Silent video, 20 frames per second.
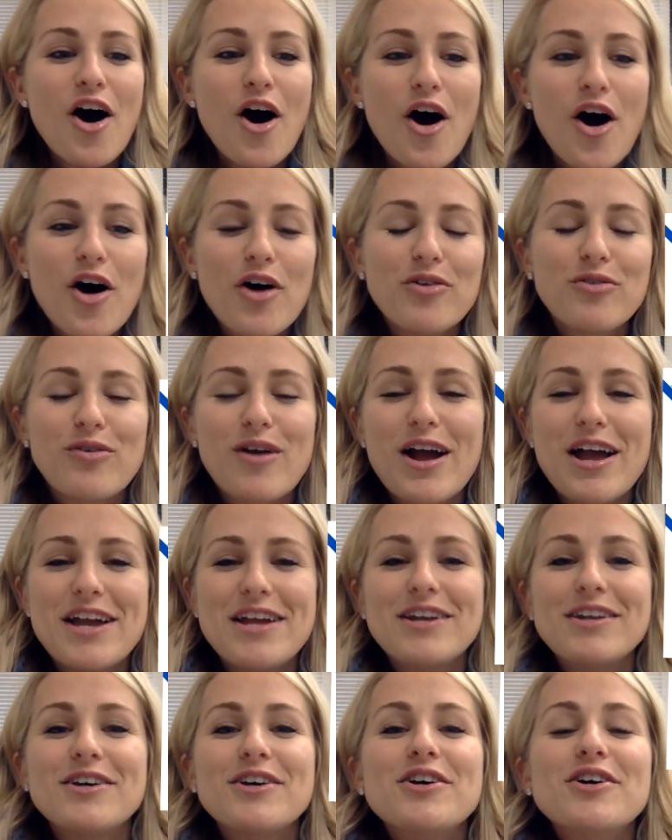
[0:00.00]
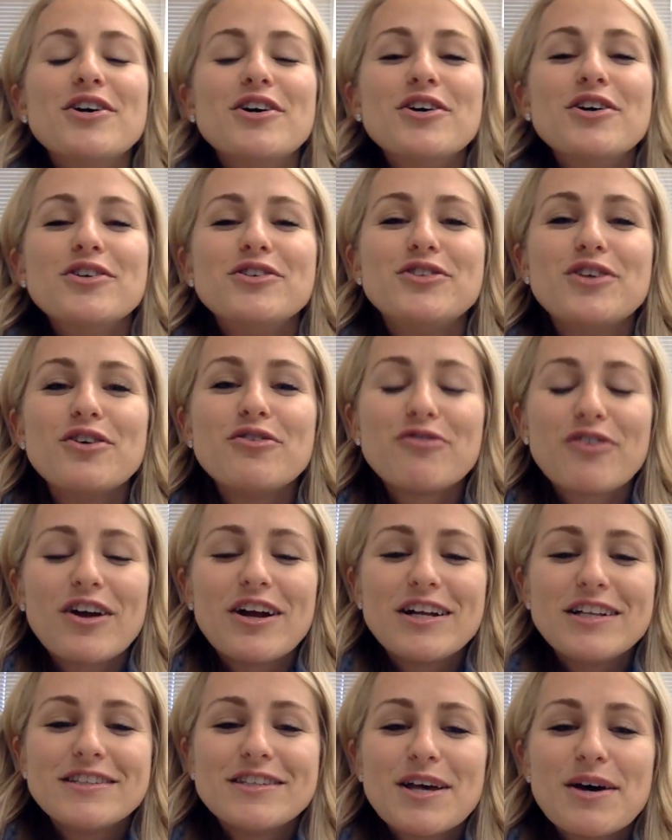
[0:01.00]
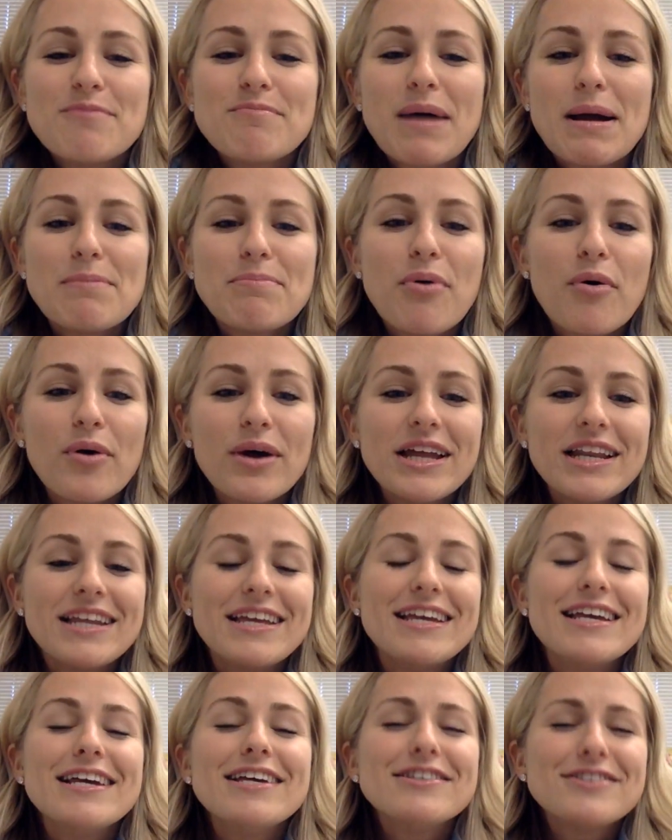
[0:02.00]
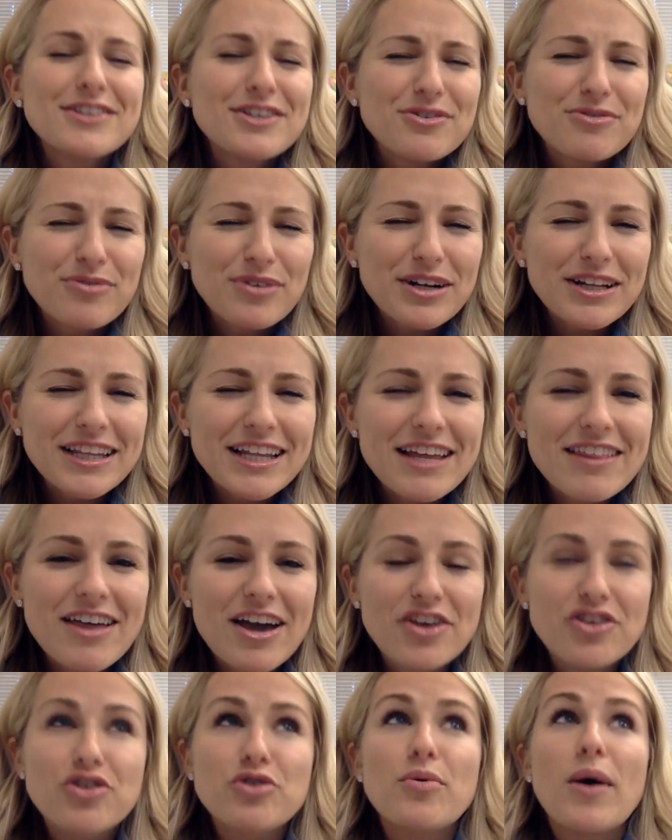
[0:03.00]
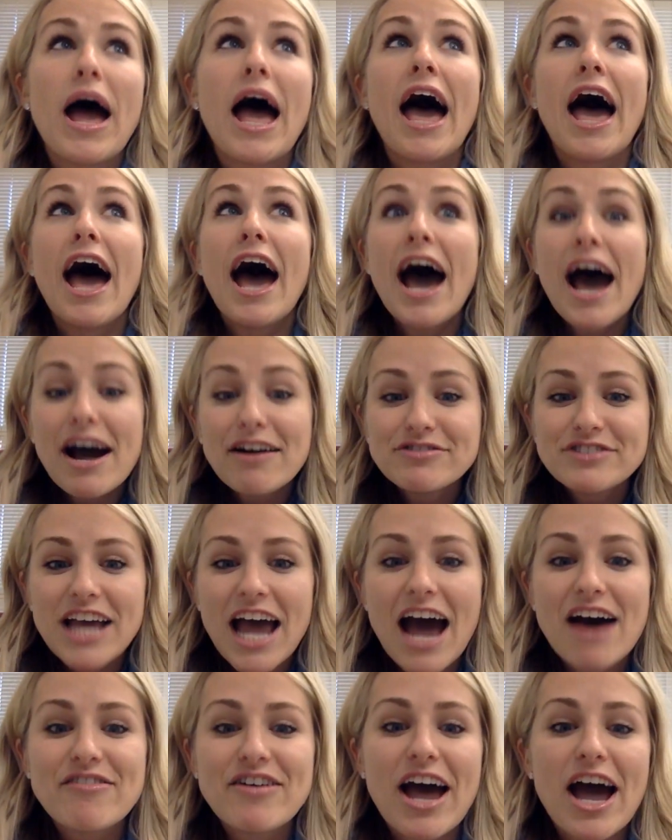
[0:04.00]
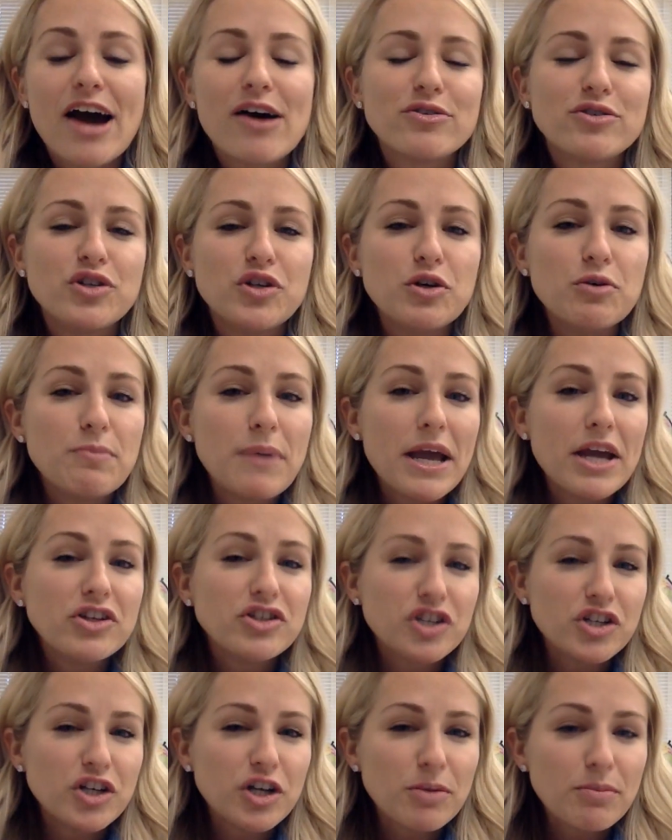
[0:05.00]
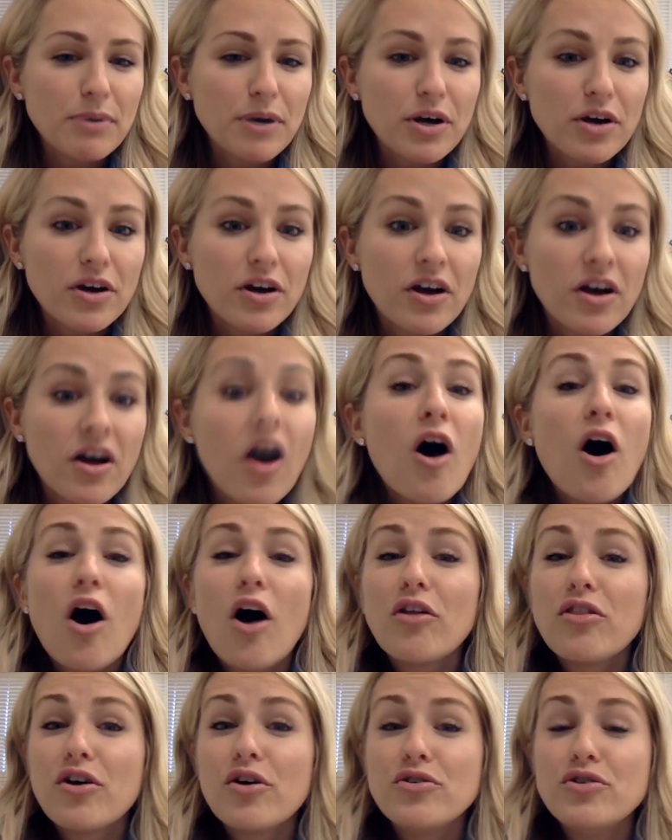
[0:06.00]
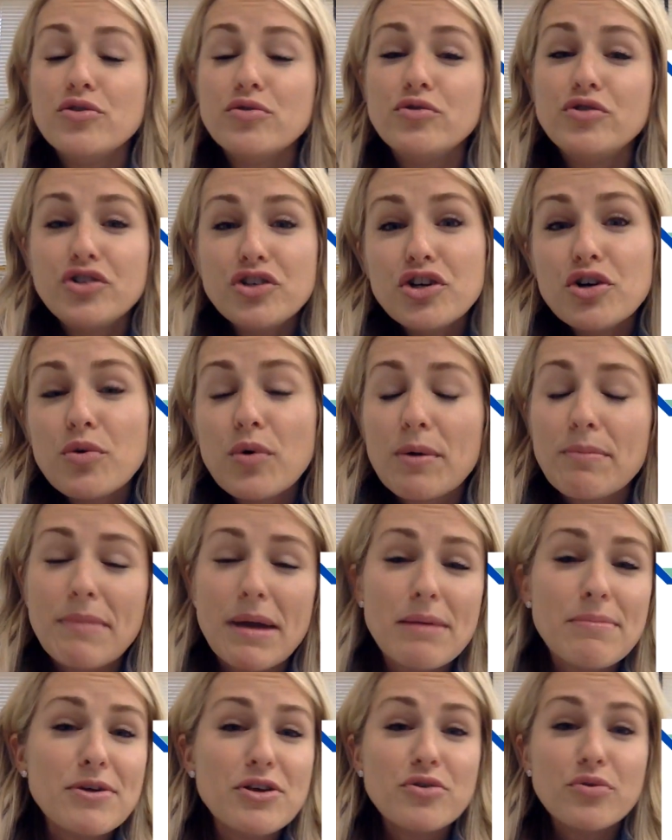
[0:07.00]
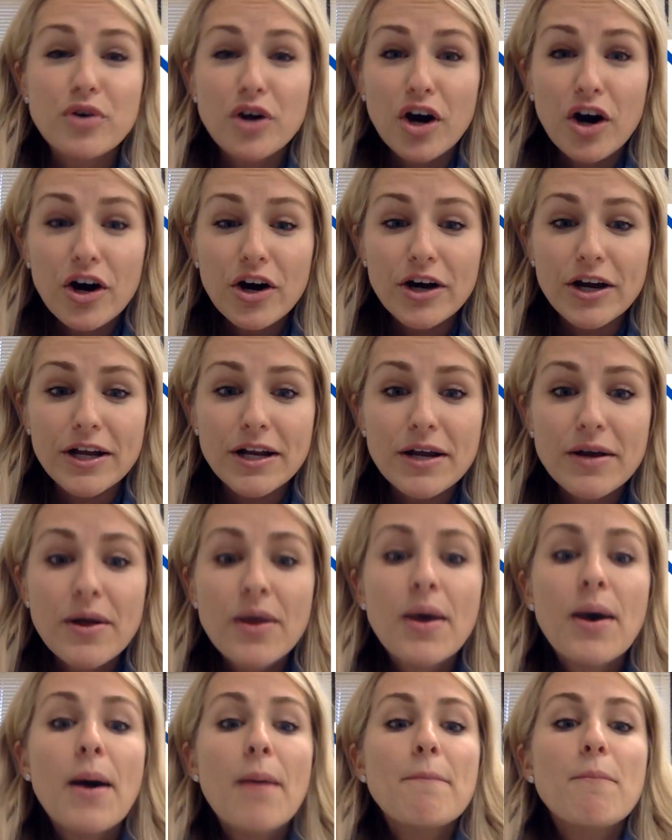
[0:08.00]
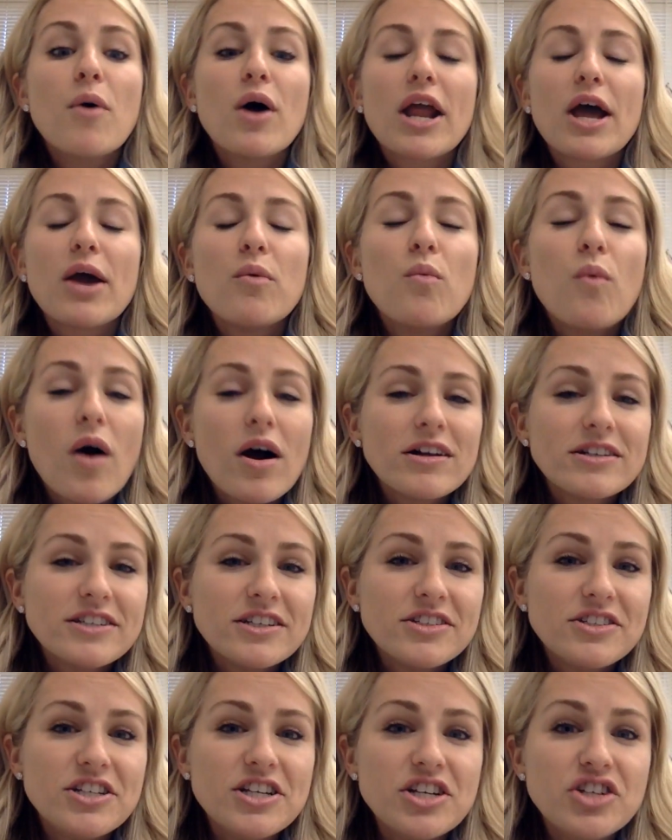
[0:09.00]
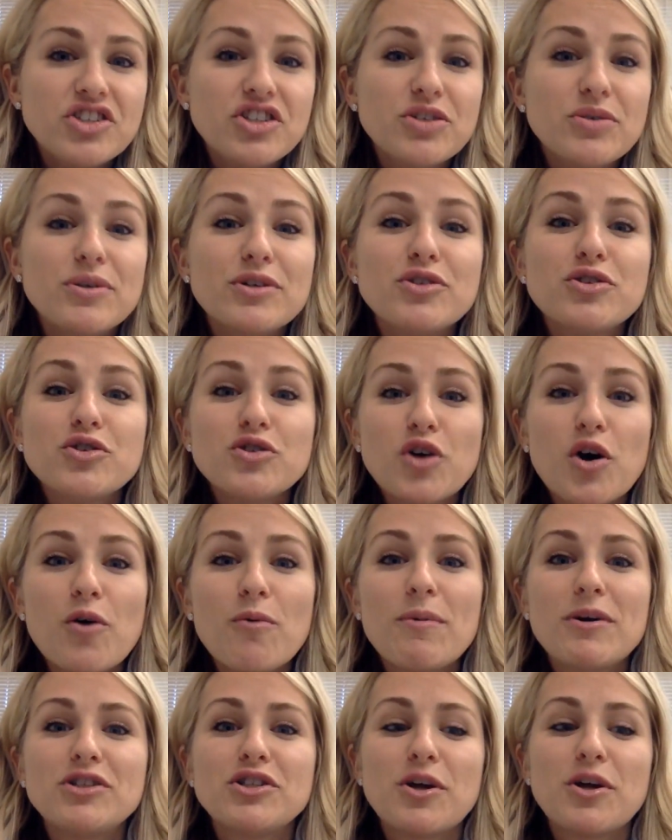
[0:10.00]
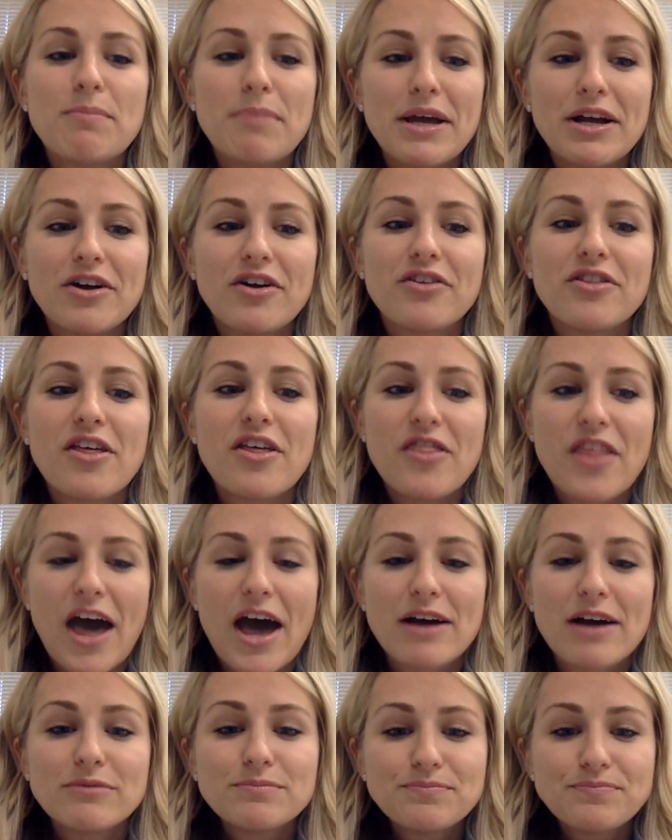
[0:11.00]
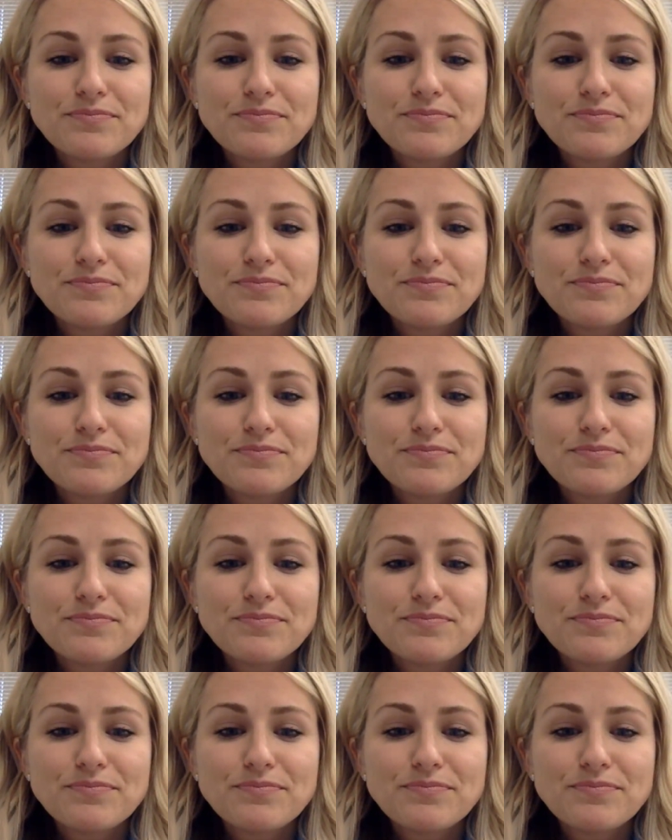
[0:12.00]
All right. So, friends, my point isn't really that you have to have a how to page in your book, although you do, or maybe you could. What I want to teach you is so much bigger than that.